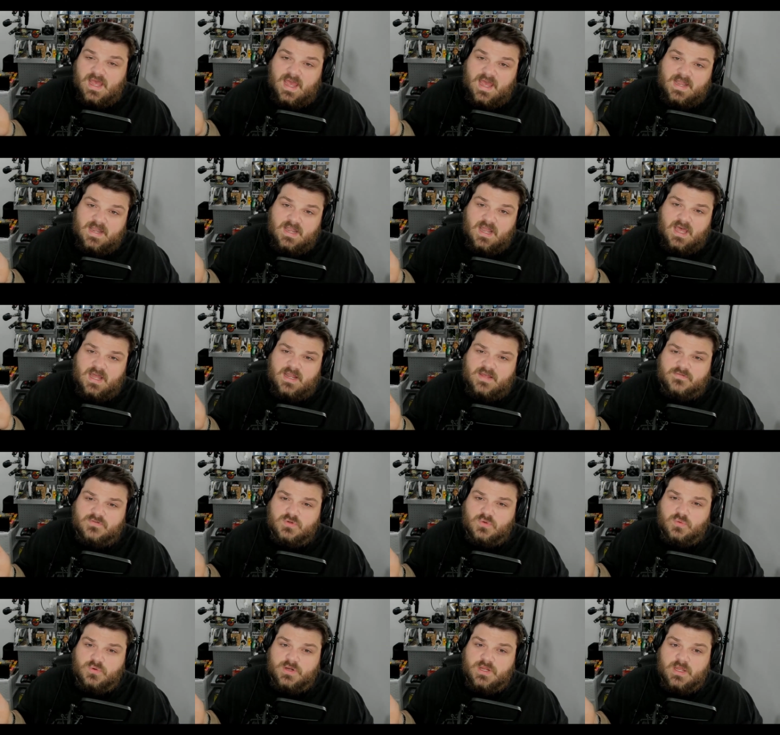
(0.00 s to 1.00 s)
and not have
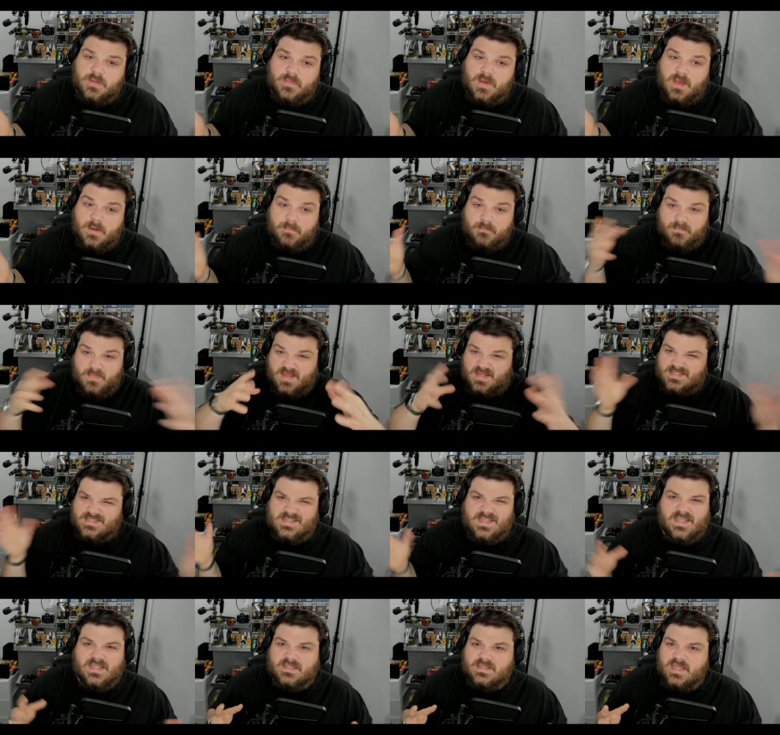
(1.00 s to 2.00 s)
to worry about
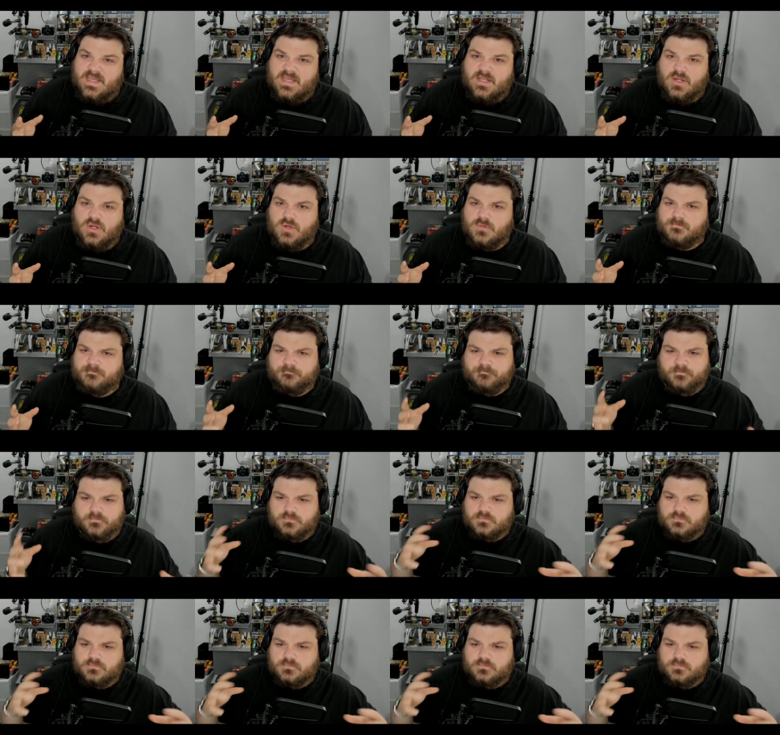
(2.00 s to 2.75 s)
mixing it later